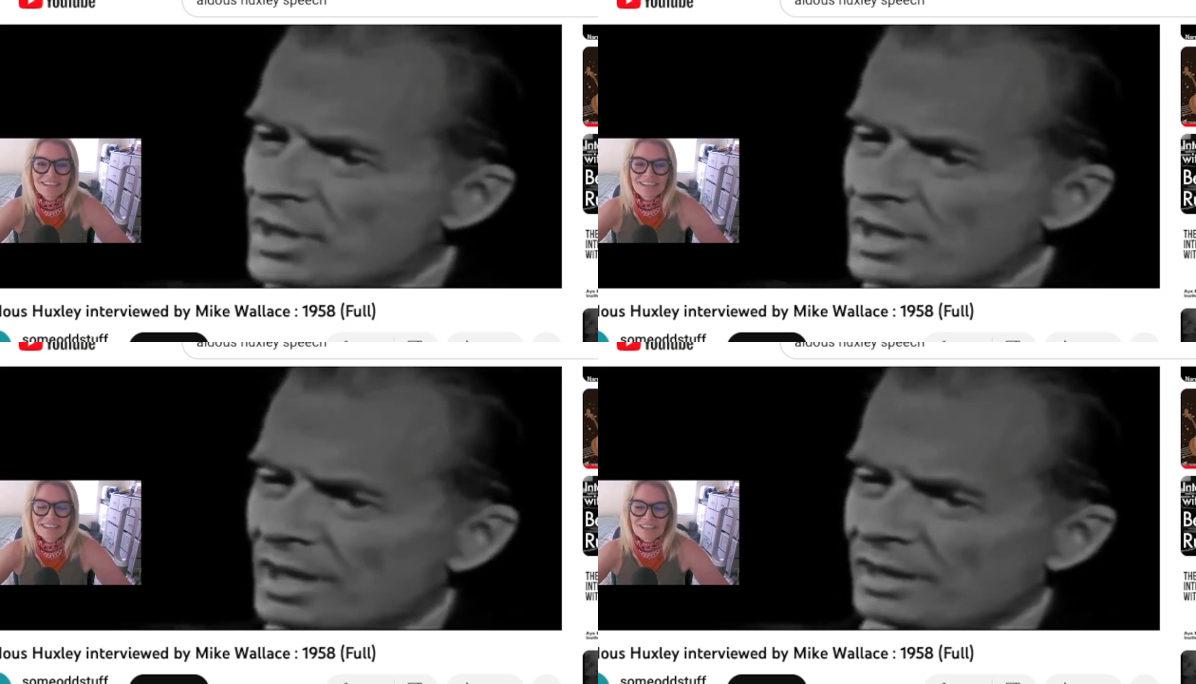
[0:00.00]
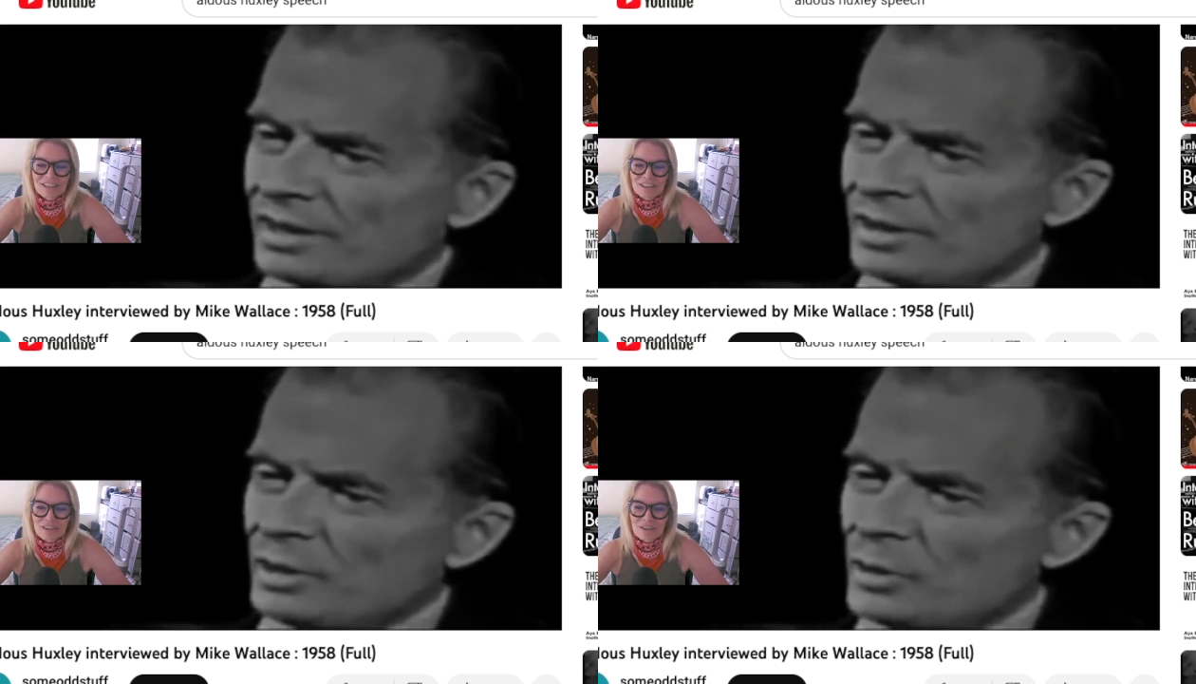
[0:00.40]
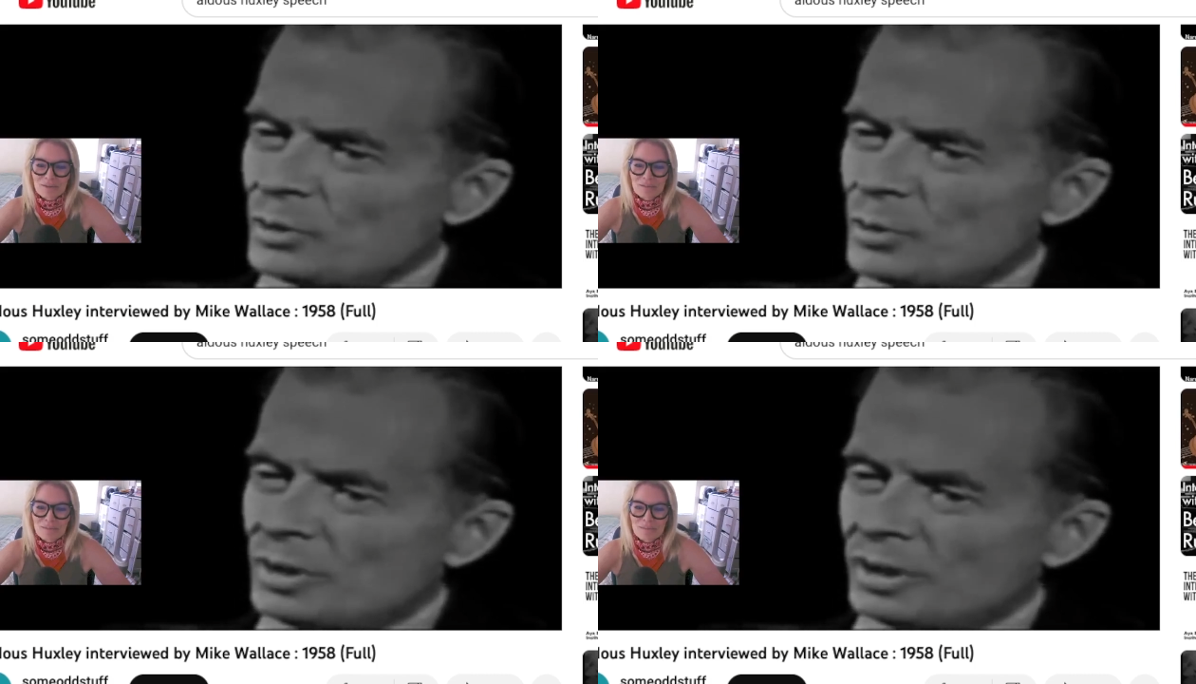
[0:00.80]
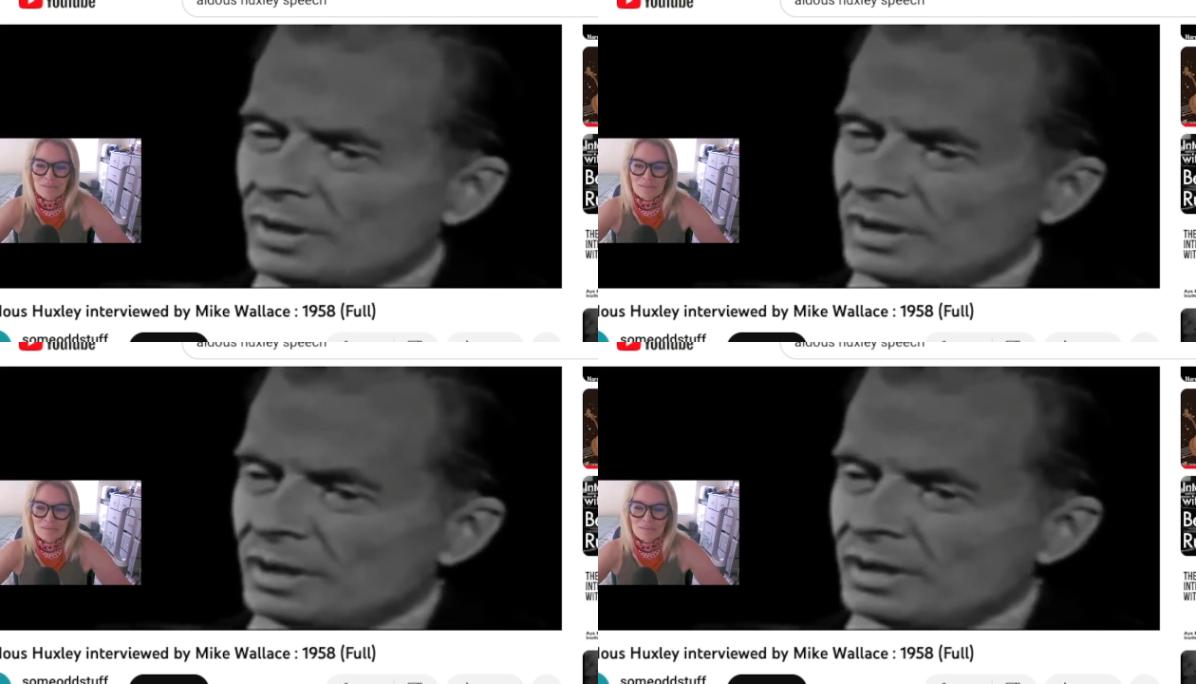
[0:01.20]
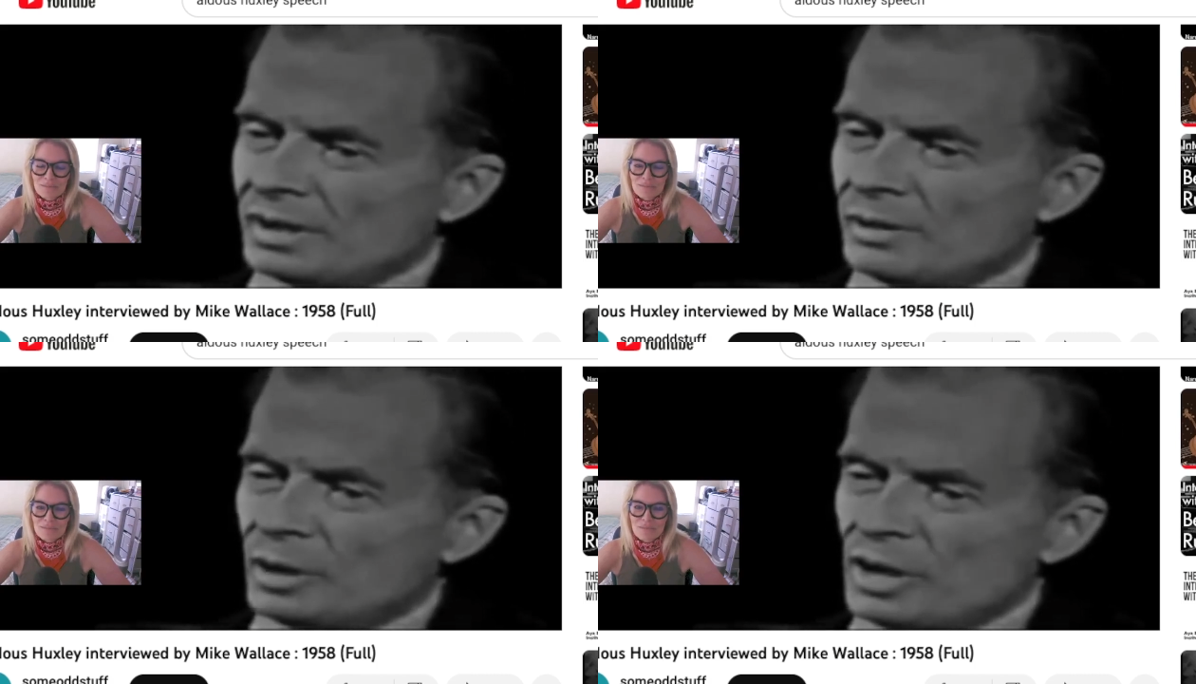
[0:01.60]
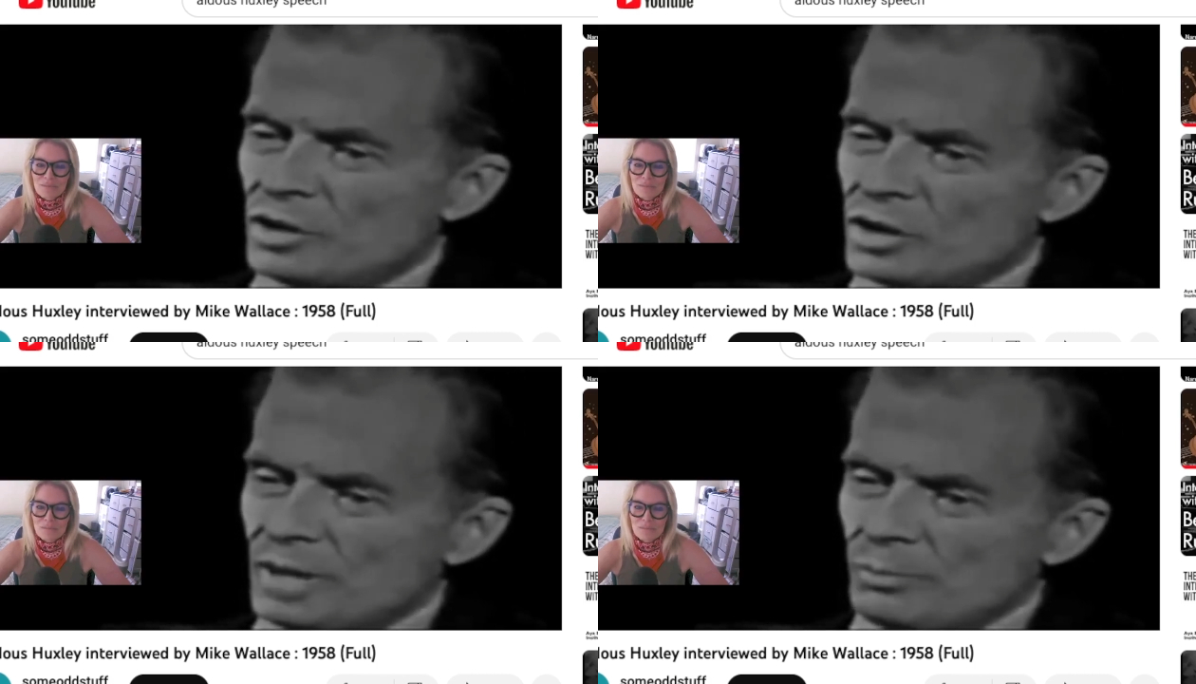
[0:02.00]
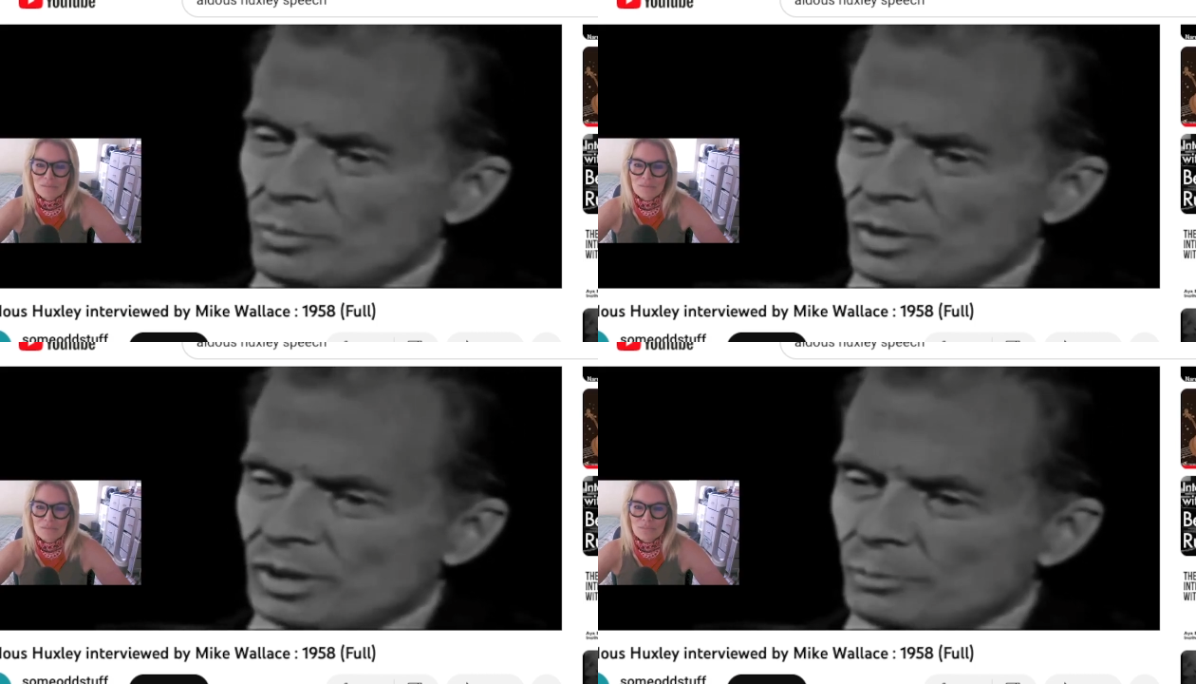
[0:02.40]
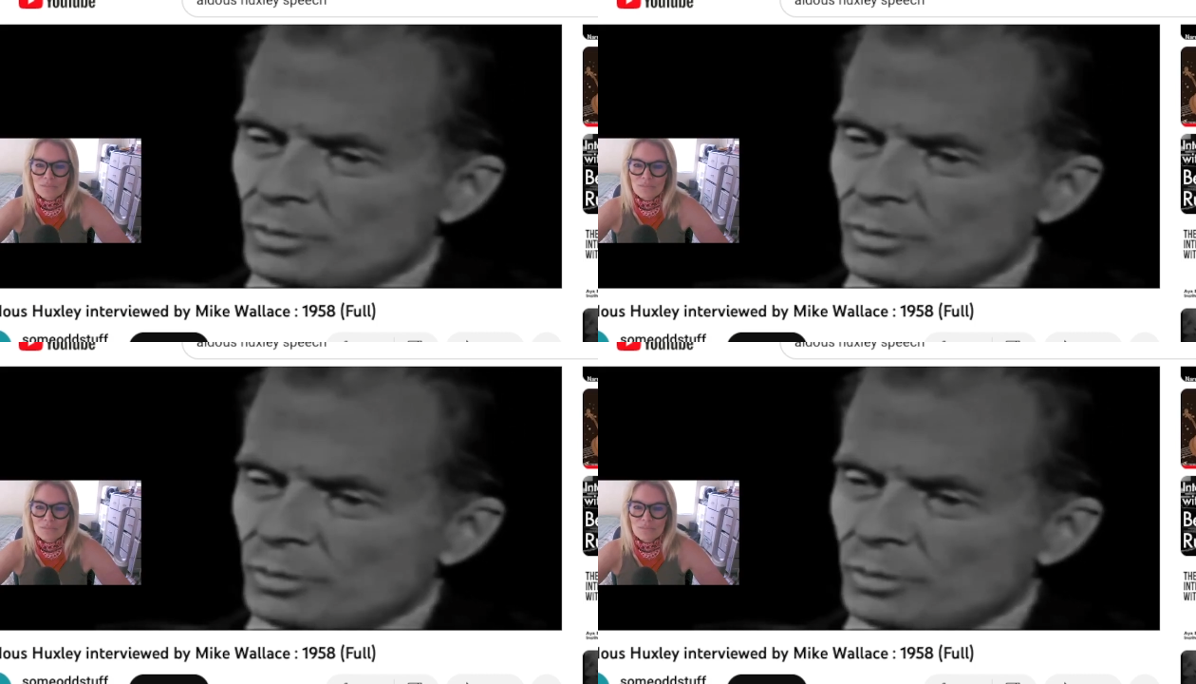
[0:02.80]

Speaker 1: happy under the new uh, regime,